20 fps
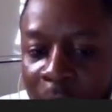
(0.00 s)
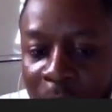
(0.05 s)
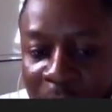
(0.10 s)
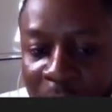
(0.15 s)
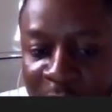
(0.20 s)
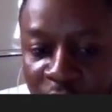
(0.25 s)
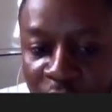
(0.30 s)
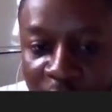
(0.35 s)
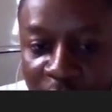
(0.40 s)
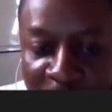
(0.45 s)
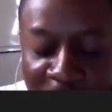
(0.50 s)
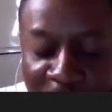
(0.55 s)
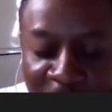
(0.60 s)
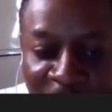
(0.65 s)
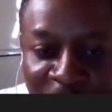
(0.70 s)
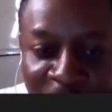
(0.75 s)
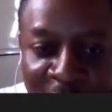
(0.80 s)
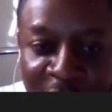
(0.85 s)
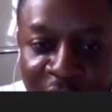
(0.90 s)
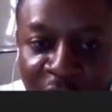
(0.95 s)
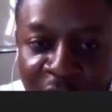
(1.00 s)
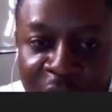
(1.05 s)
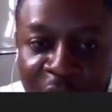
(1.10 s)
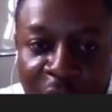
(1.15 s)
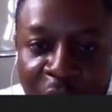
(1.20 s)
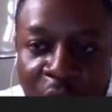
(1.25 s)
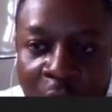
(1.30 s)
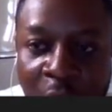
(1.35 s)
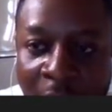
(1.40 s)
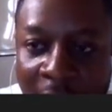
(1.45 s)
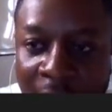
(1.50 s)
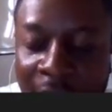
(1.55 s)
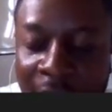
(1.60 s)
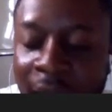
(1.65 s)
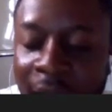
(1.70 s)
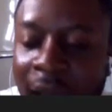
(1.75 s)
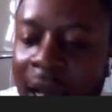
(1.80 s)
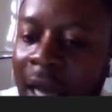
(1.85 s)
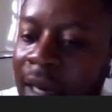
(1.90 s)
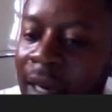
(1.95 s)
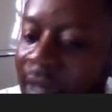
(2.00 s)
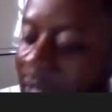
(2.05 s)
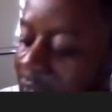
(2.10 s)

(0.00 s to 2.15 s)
meet with the movement of the Y, and